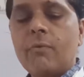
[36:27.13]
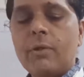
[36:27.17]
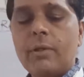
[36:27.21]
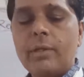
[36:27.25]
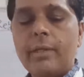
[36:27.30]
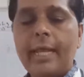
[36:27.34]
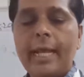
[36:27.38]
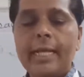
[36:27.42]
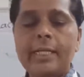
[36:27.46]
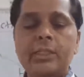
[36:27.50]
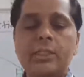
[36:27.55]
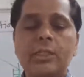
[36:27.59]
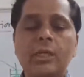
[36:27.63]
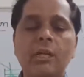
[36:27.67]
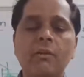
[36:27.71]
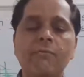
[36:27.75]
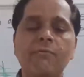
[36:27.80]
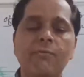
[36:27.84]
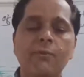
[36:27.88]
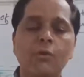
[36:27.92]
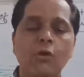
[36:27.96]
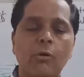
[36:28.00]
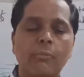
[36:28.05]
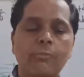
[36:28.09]
natural
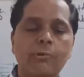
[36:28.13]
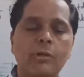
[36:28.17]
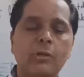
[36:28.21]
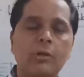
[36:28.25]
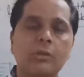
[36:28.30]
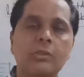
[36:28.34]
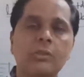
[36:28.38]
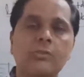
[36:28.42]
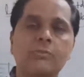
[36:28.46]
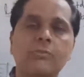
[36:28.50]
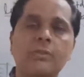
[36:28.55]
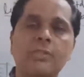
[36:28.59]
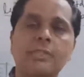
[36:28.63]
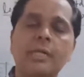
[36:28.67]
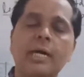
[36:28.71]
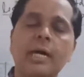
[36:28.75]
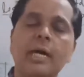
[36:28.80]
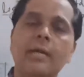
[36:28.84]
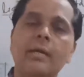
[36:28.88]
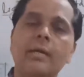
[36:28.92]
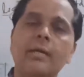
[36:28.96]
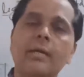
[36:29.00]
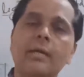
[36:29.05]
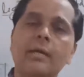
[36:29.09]
phenomena which
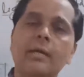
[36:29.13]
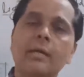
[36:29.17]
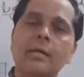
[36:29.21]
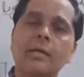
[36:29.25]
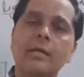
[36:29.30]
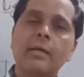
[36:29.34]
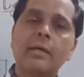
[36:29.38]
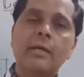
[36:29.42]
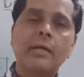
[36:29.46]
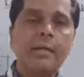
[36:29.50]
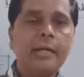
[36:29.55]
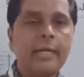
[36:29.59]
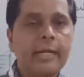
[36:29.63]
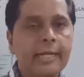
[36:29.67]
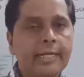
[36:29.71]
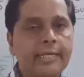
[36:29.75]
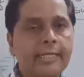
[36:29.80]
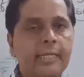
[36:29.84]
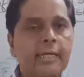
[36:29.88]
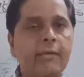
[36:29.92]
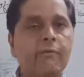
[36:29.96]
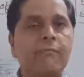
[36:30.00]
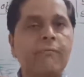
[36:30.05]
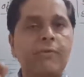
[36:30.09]
are
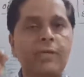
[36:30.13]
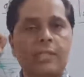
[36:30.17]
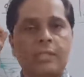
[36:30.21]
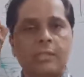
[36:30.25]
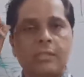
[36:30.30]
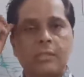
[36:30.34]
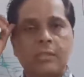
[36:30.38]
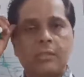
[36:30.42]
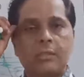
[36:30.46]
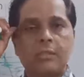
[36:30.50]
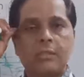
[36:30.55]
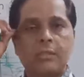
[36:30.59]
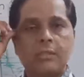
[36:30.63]
related with